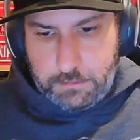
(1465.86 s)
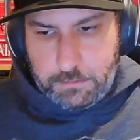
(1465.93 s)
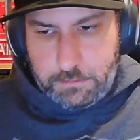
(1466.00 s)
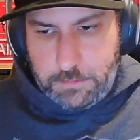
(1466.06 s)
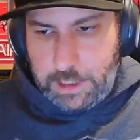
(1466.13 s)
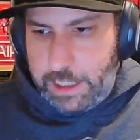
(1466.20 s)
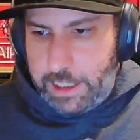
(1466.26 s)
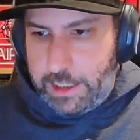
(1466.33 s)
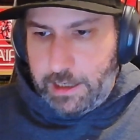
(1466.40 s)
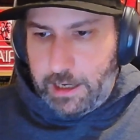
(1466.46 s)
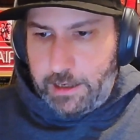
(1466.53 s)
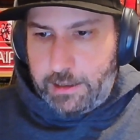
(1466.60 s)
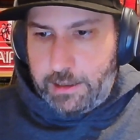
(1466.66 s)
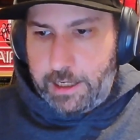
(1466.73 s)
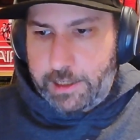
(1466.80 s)

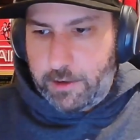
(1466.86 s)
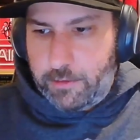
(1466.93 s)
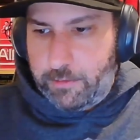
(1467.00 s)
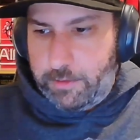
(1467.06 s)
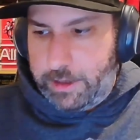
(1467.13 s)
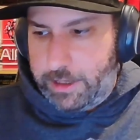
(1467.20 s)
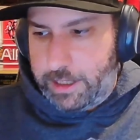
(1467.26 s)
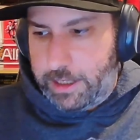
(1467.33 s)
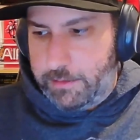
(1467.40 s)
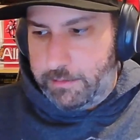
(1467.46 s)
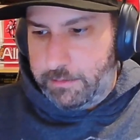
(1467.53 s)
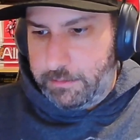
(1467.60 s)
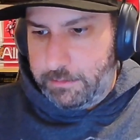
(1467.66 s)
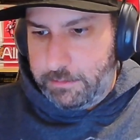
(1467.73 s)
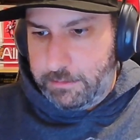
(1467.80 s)
Yeah, I go with a
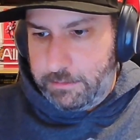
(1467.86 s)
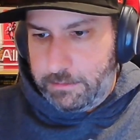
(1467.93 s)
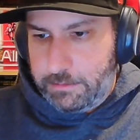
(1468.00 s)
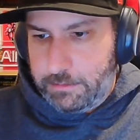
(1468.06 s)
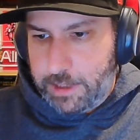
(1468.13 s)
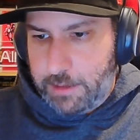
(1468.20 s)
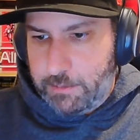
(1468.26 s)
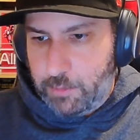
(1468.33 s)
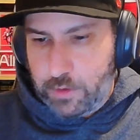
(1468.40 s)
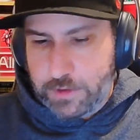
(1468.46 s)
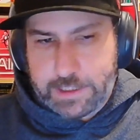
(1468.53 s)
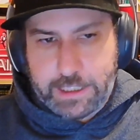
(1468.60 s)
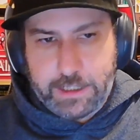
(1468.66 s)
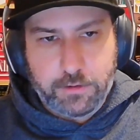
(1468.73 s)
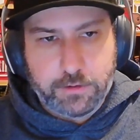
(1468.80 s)
more
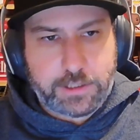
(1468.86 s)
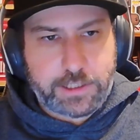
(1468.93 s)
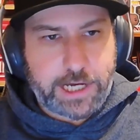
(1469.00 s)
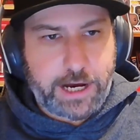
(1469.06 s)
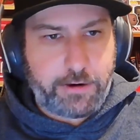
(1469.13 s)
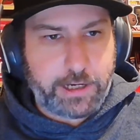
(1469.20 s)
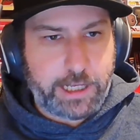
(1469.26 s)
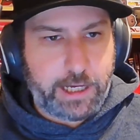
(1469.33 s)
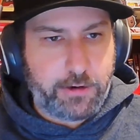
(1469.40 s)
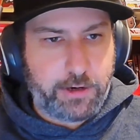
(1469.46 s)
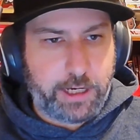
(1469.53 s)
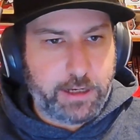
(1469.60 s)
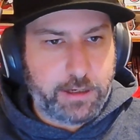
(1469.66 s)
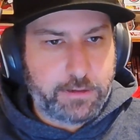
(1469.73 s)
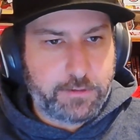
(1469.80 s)
skilled Jaron
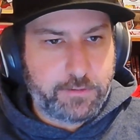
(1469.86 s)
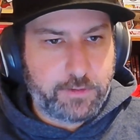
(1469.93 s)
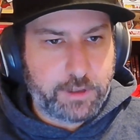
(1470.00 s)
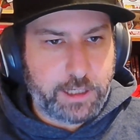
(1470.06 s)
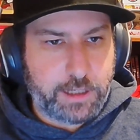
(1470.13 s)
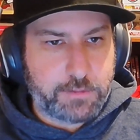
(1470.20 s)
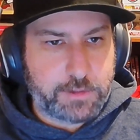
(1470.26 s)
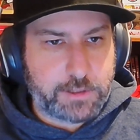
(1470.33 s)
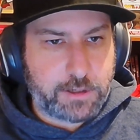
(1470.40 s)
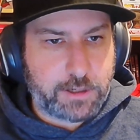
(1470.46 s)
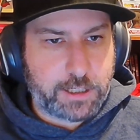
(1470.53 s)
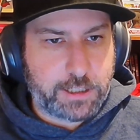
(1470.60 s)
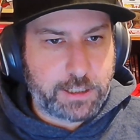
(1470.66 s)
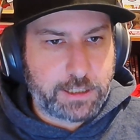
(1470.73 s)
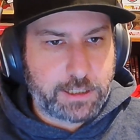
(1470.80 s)
Geary for Liam
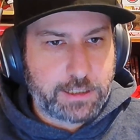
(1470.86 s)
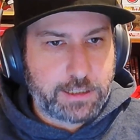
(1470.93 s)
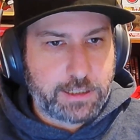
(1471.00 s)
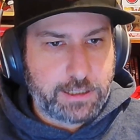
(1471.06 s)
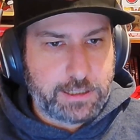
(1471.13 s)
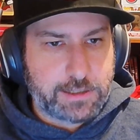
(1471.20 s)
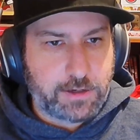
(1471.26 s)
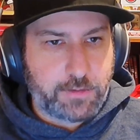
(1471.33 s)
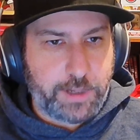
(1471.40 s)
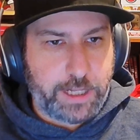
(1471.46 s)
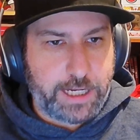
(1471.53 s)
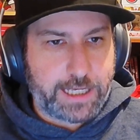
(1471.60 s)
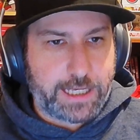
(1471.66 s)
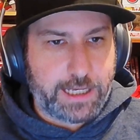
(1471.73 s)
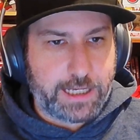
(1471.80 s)
Stocker. He's got a
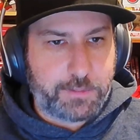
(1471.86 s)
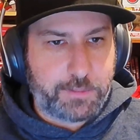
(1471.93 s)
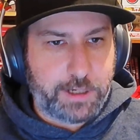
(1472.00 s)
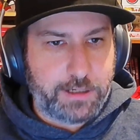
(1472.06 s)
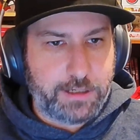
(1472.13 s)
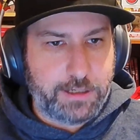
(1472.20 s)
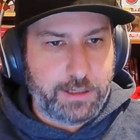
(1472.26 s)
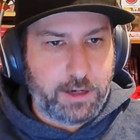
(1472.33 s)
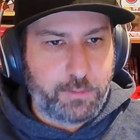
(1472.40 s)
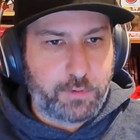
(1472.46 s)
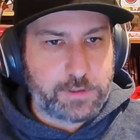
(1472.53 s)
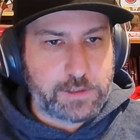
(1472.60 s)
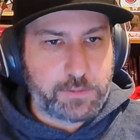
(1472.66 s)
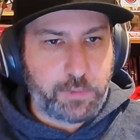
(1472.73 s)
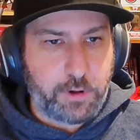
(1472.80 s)
better kick, but,
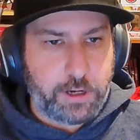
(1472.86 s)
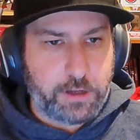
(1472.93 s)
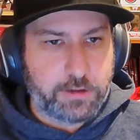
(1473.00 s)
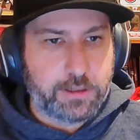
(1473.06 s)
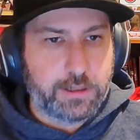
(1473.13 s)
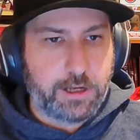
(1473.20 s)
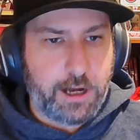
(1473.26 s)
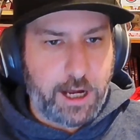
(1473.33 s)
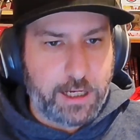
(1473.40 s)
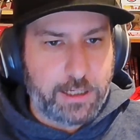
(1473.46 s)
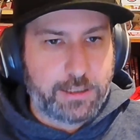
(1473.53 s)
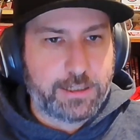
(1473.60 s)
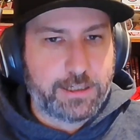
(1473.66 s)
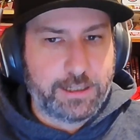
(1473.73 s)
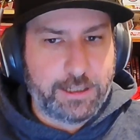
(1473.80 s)
puts his body on the
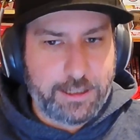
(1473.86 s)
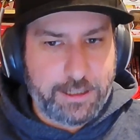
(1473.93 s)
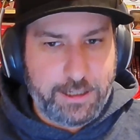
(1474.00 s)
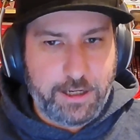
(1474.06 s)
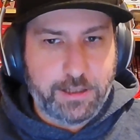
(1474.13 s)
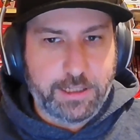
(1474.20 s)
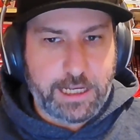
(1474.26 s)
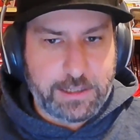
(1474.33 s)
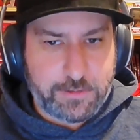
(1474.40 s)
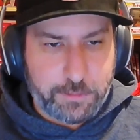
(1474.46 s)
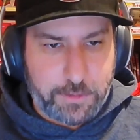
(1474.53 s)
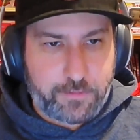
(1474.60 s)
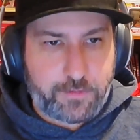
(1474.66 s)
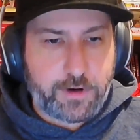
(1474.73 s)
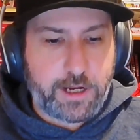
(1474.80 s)
line, leads from
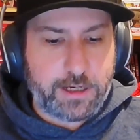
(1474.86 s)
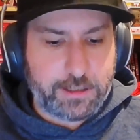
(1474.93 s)
the front.